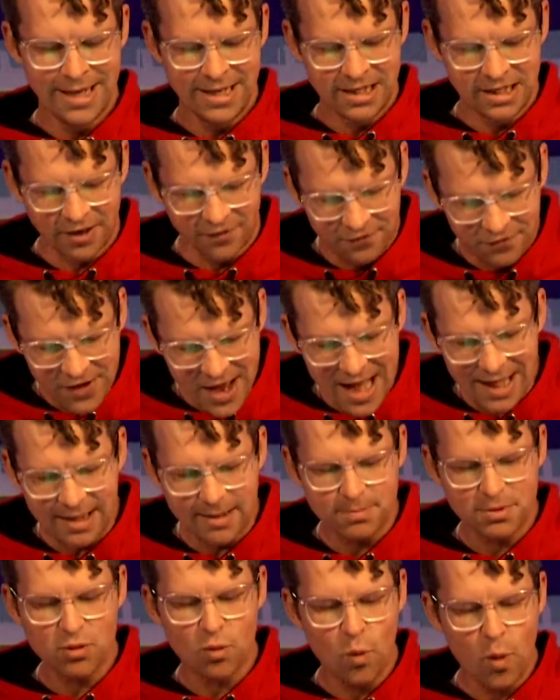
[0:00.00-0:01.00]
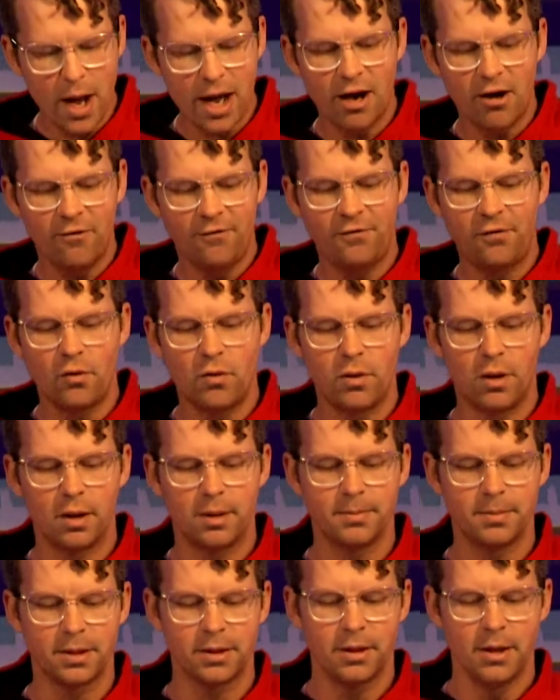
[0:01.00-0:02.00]
develops
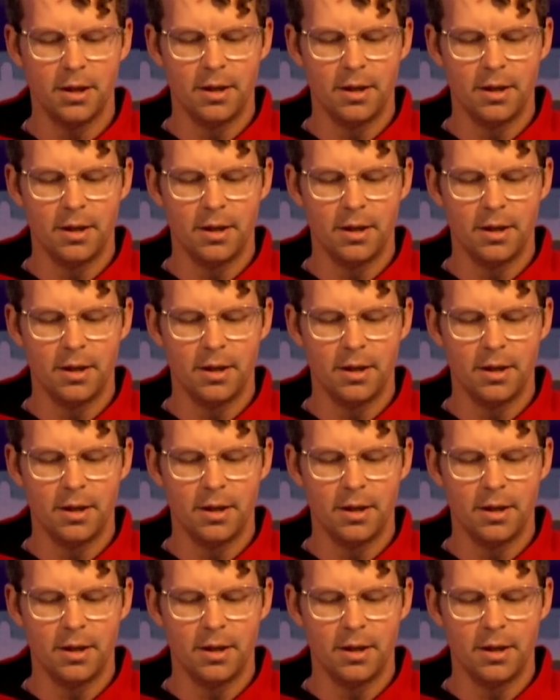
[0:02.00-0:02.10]
well-formed